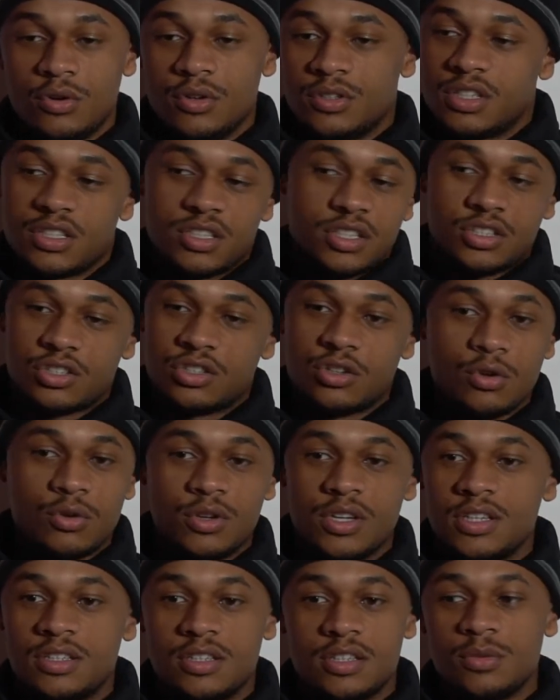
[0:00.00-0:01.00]
just no
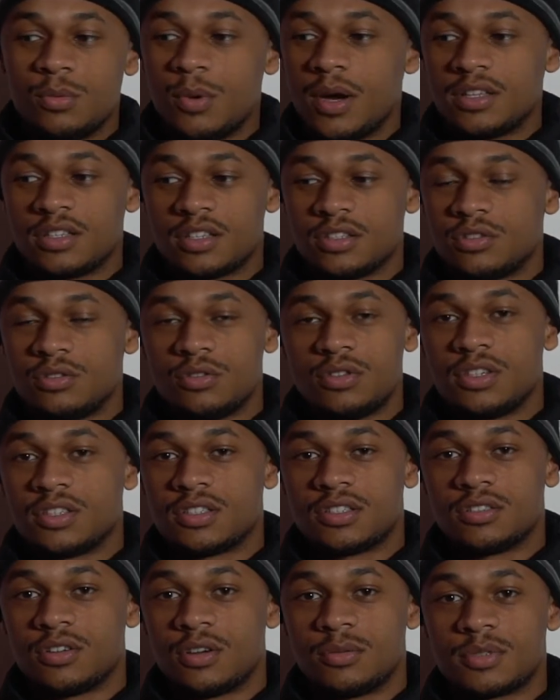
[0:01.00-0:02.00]
easy way to do
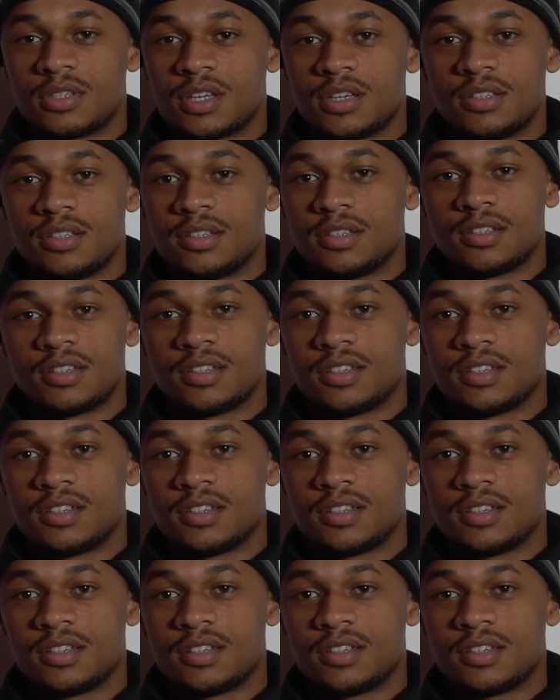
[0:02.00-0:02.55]
this, you know what I'm saying?